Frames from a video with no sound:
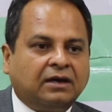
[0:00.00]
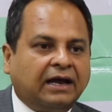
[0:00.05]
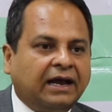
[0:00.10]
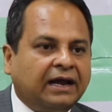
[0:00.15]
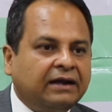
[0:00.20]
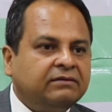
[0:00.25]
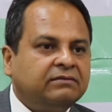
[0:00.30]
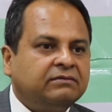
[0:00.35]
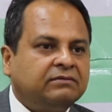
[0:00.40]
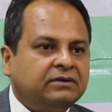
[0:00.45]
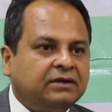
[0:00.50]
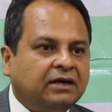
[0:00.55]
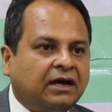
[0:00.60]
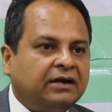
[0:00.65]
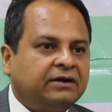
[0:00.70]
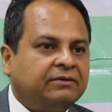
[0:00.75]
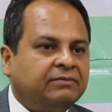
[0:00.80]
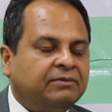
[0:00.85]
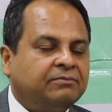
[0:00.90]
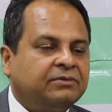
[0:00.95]
And
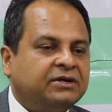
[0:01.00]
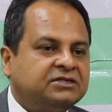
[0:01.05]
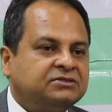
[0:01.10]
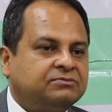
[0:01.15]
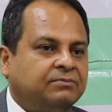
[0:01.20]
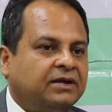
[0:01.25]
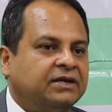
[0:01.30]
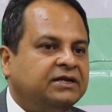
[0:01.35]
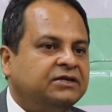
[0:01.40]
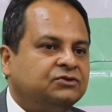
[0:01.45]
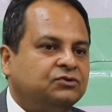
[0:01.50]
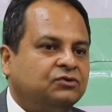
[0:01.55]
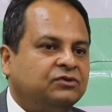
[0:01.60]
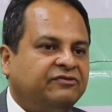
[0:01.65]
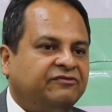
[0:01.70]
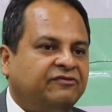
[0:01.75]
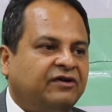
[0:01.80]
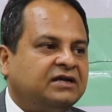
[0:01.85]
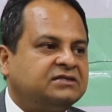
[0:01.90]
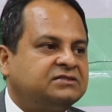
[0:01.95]
remember, it's money, so
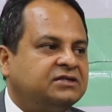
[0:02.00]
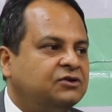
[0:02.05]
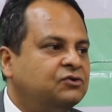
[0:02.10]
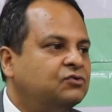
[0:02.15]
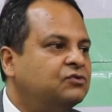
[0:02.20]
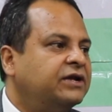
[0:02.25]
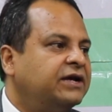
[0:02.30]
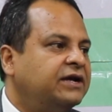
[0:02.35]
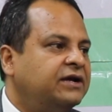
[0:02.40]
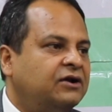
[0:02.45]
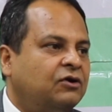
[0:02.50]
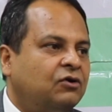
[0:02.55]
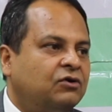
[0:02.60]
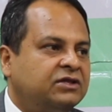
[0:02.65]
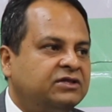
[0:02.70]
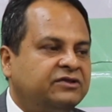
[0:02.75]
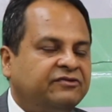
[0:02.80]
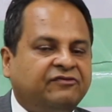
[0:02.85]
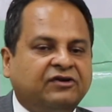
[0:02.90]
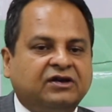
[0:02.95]
the faster you take it
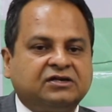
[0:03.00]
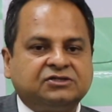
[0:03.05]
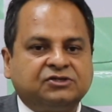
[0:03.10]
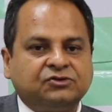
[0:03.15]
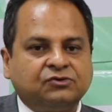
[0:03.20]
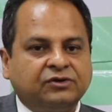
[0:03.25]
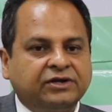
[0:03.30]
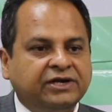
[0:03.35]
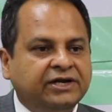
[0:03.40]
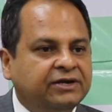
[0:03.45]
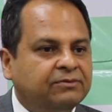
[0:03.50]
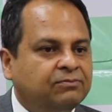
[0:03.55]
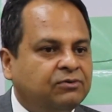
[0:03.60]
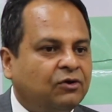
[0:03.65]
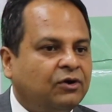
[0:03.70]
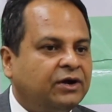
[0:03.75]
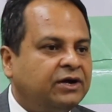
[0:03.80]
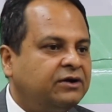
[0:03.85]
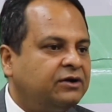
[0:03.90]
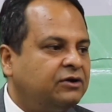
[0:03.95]
out and the faster you
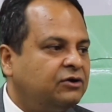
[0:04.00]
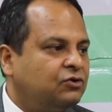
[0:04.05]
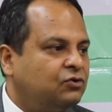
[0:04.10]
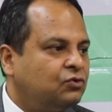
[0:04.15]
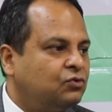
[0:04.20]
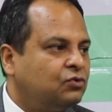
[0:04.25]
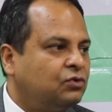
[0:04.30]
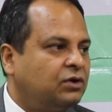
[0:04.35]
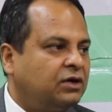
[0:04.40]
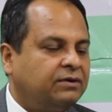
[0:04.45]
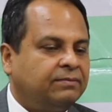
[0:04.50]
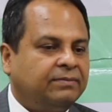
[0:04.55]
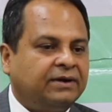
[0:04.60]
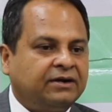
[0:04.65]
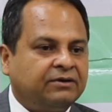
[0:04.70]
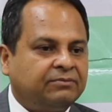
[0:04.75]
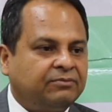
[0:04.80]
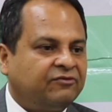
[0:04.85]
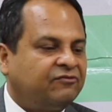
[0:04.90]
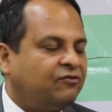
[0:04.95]
redeploy it into a
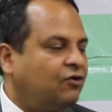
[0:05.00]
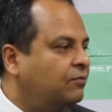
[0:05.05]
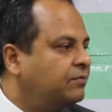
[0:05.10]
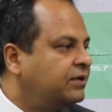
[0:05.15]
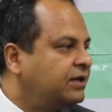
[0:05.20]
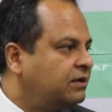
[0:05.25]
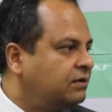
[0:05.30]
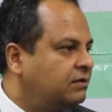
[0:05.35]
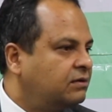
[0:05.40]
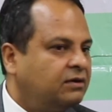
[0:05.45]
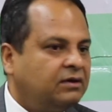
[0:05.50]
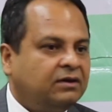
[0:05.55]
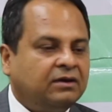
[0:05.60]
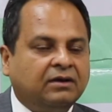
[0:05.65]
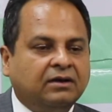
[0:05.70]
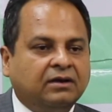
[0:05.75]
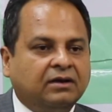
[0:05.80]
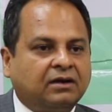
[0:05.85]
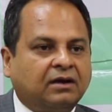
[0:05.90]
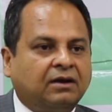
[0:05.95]
better
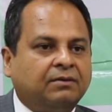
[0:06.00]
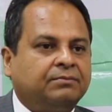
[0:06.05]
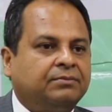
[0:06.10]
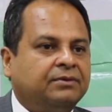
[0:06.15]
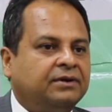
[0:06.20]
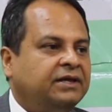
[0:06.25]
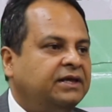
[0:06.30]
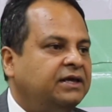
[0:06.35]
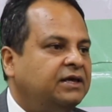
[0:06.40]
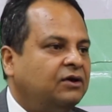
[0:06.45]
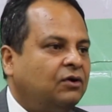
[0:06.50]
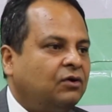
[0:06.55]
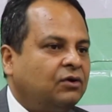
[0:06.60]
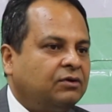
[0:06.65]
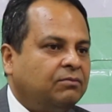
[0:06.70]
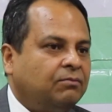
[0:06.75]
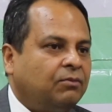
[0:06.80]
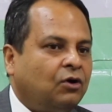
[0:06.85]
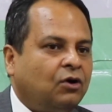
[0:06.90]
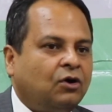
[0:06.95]
performing company
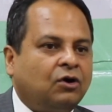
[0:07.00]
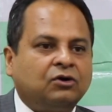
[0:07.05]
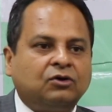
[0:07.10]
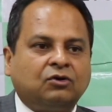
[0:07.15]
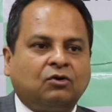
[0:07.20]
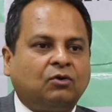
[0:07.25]
or a bond